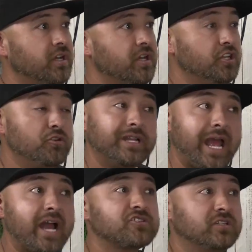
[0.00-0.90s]
you can
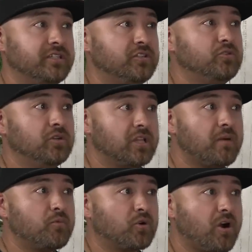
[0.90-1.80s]
actually do a lot
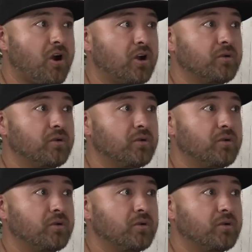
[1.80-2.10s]
more harm.